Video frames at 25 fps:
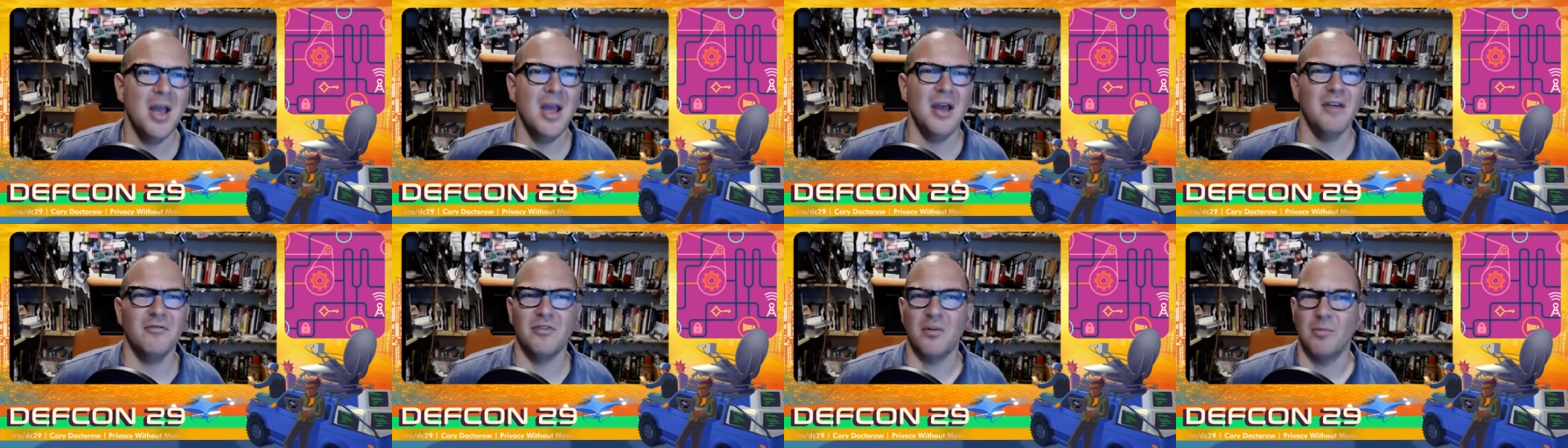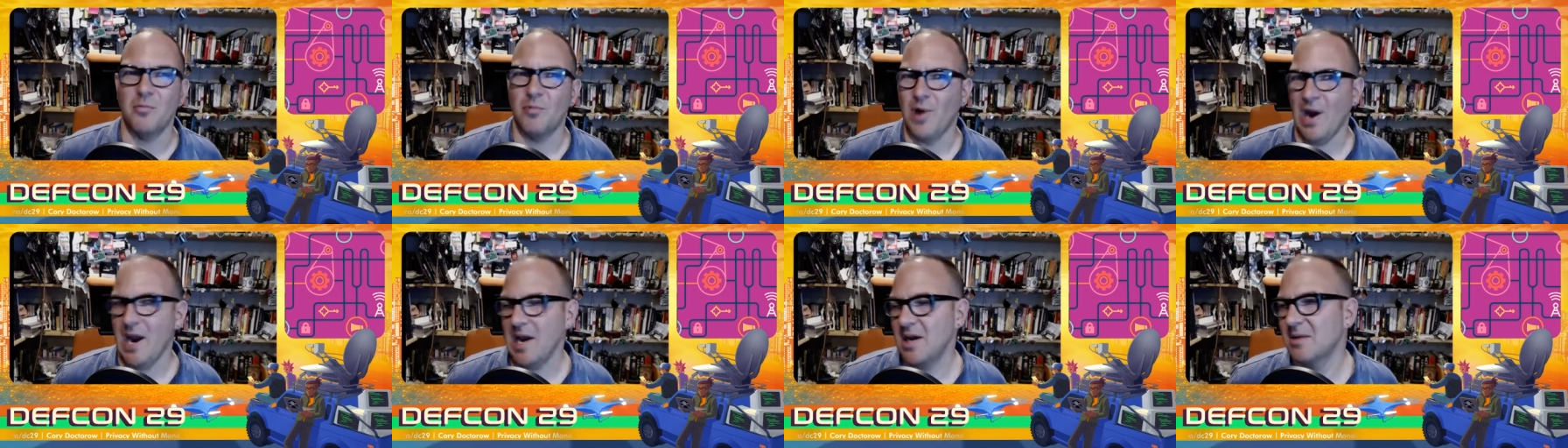
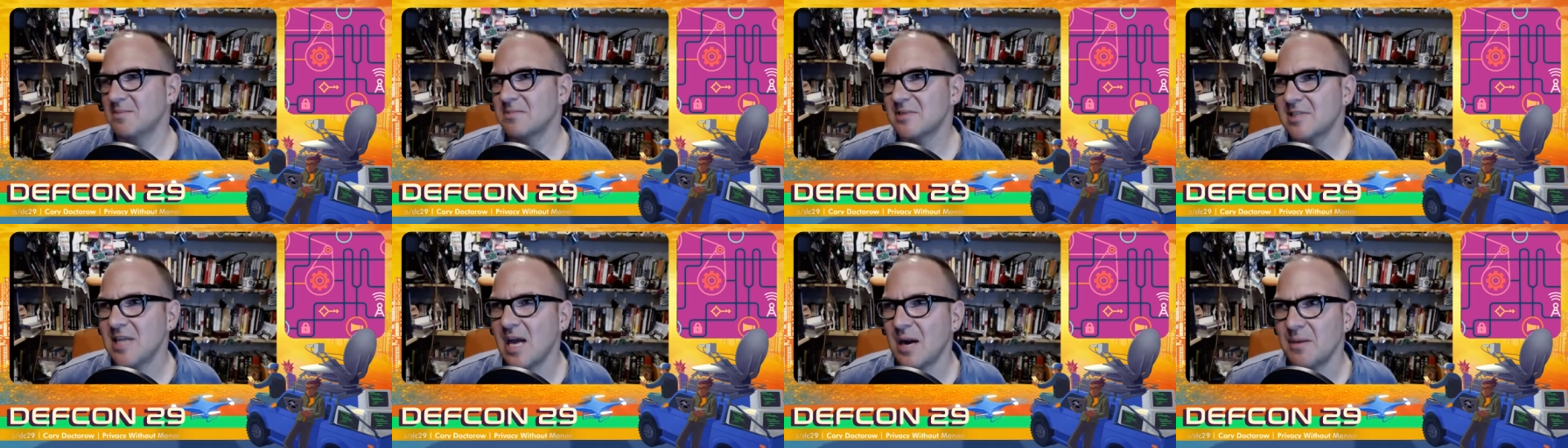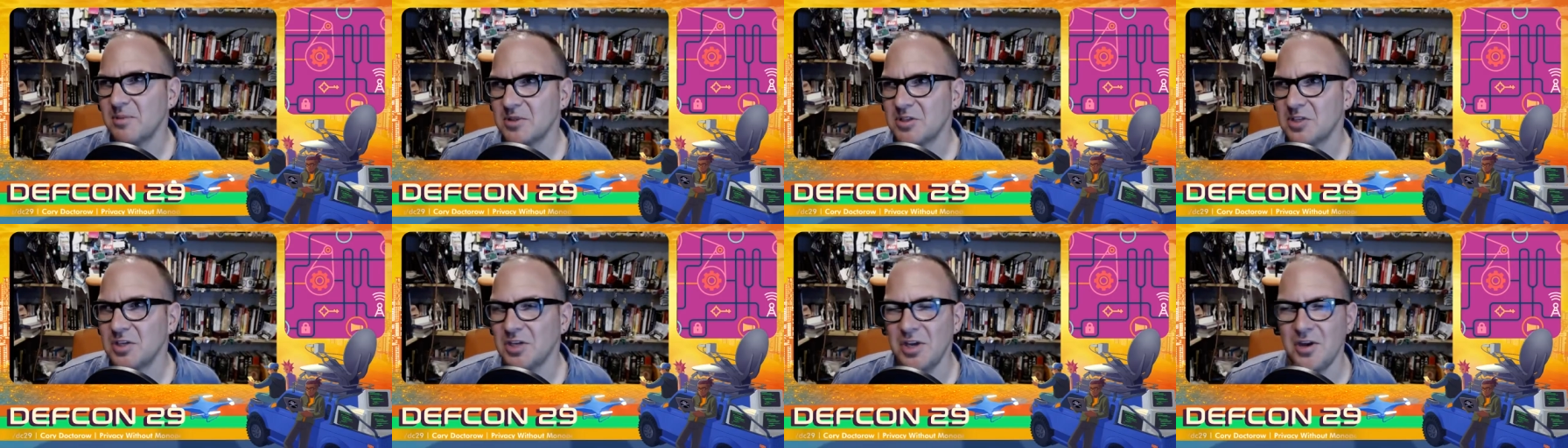from random
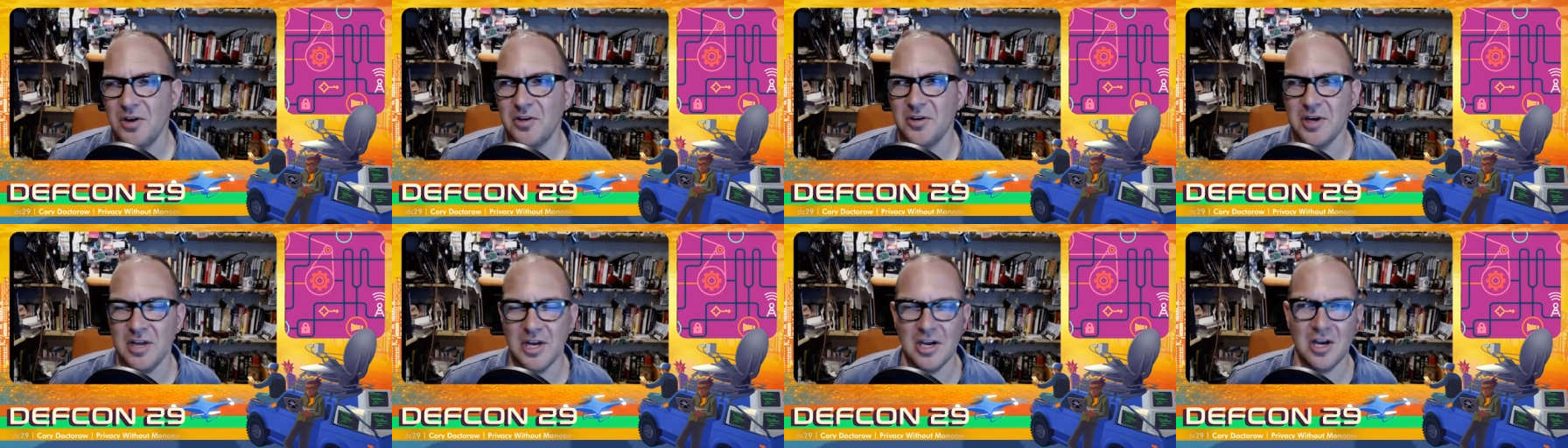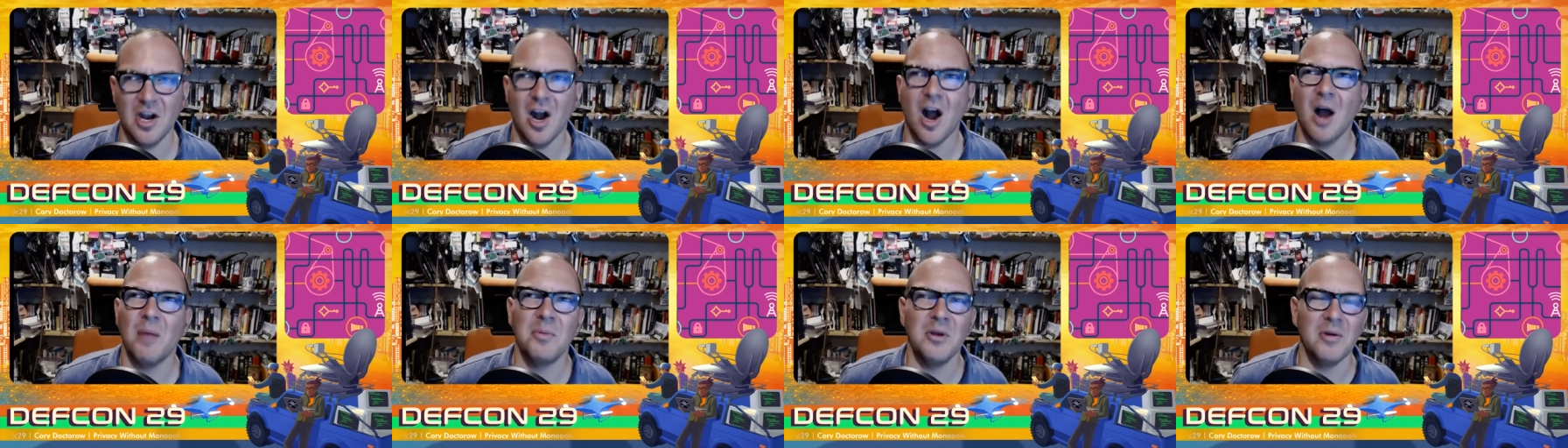cybersecurity and
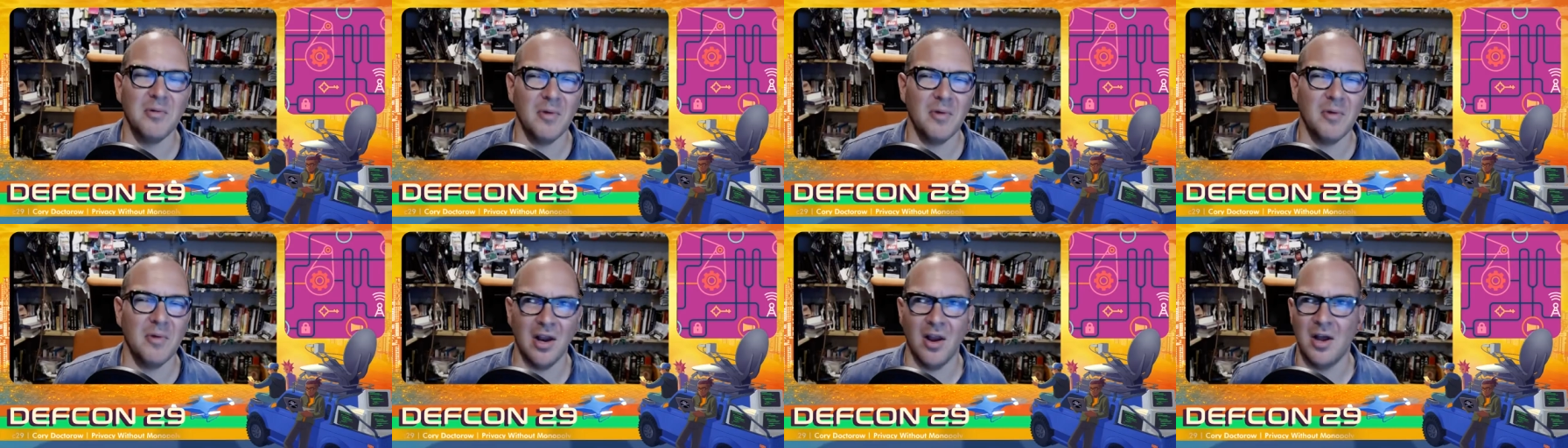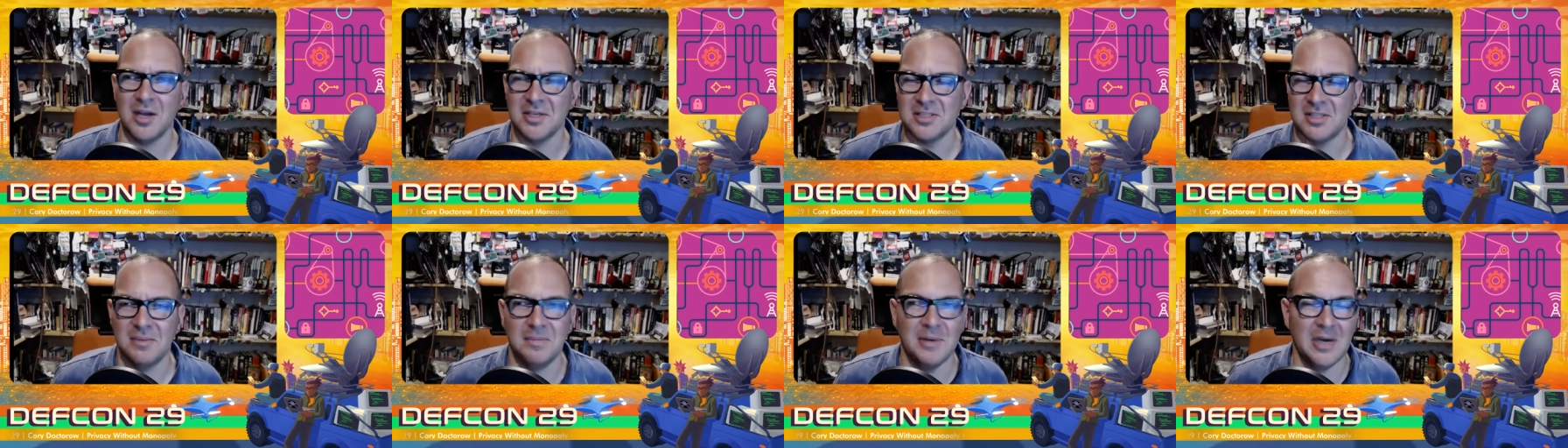copyright
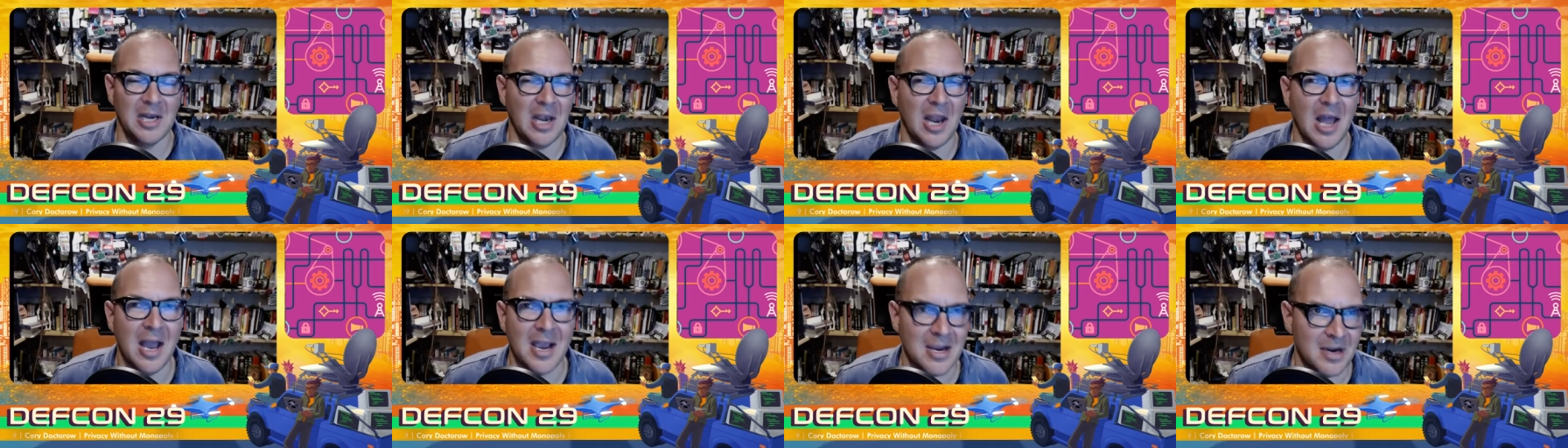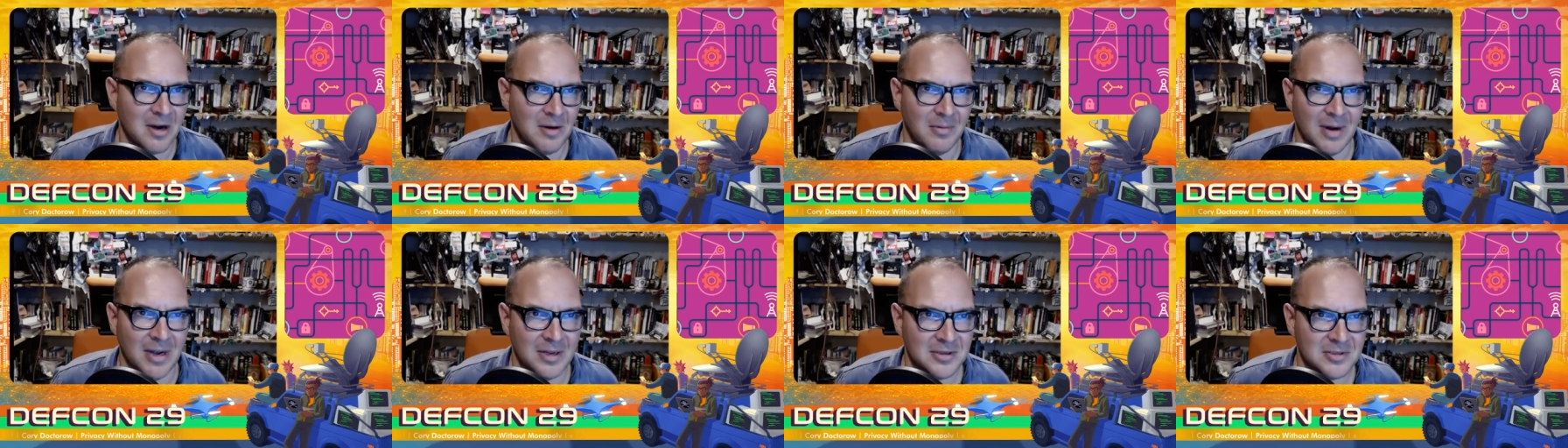laws that have been lying
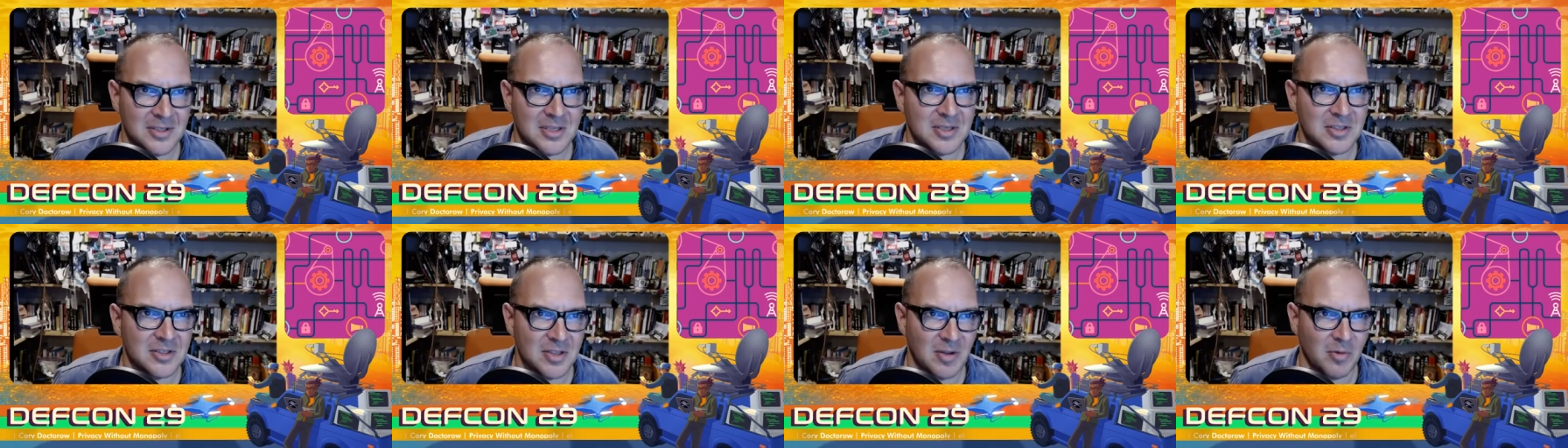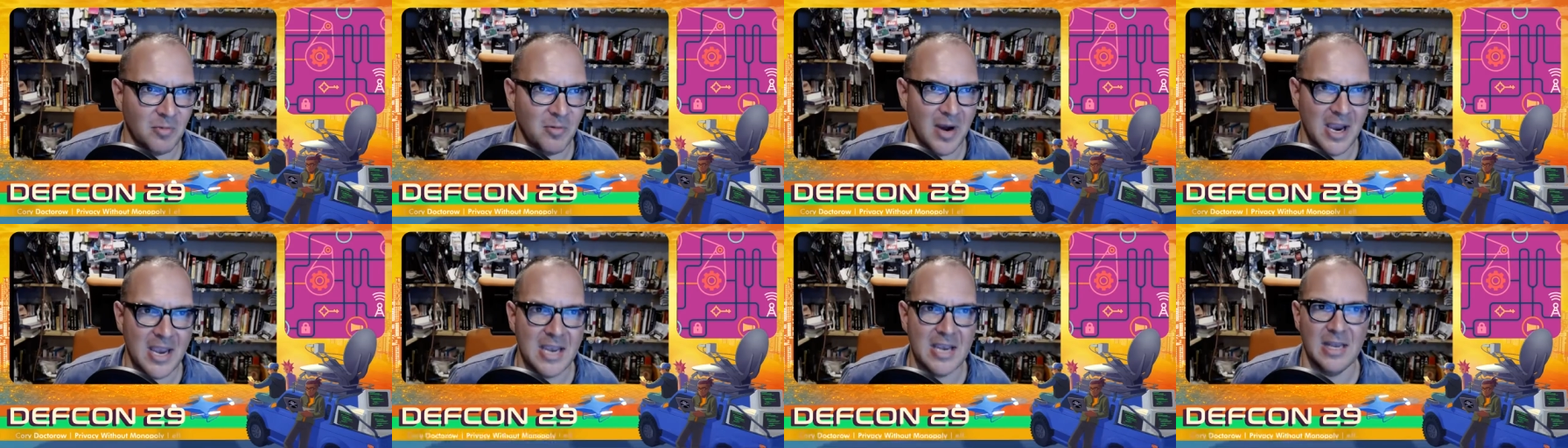around since the
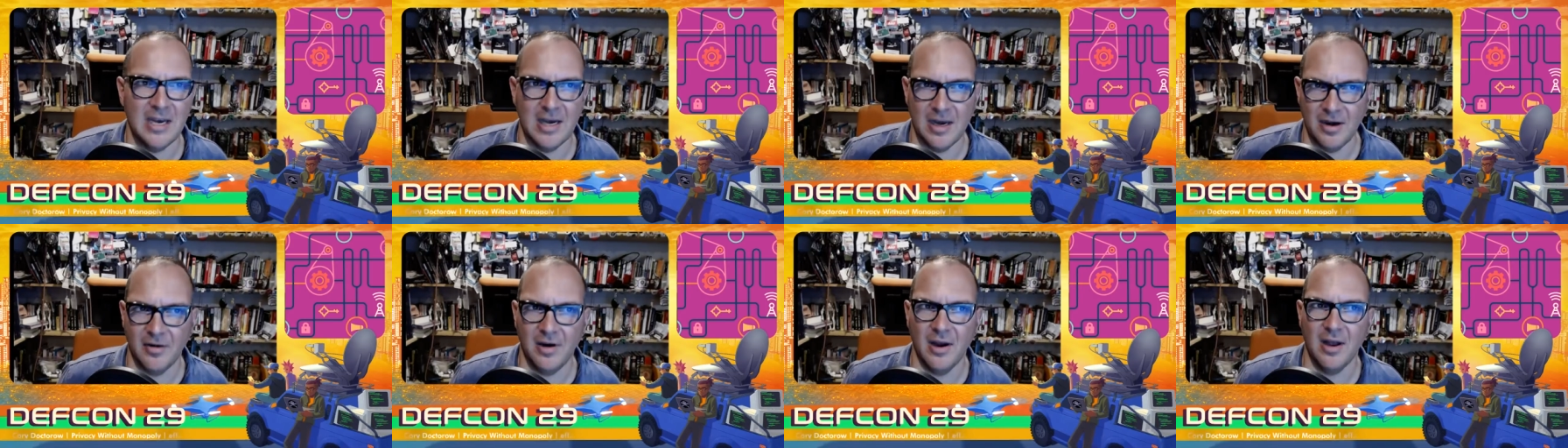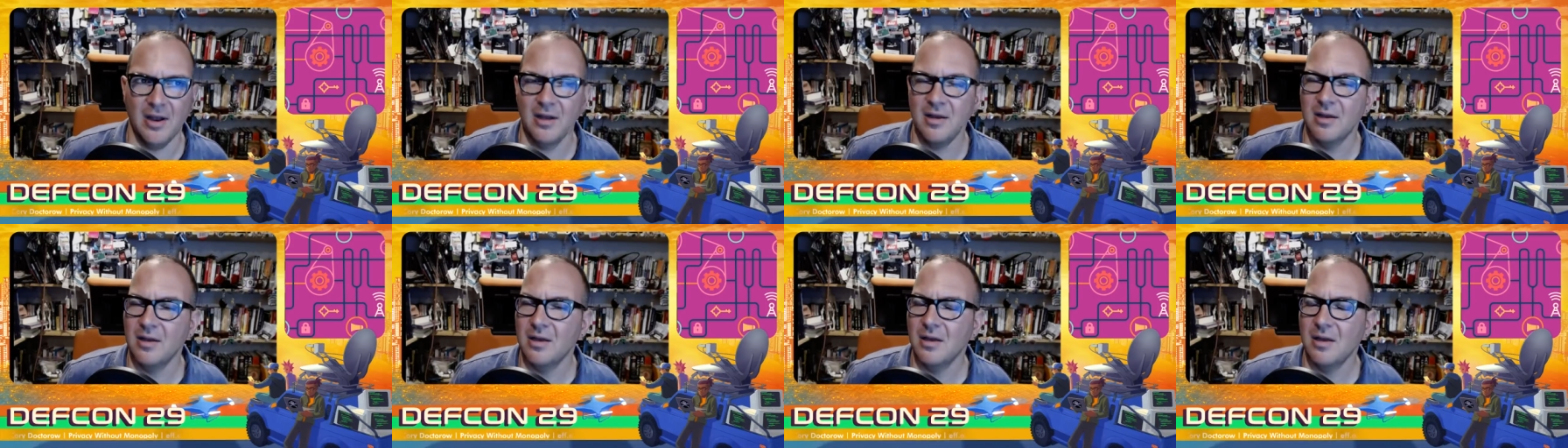Reagan era.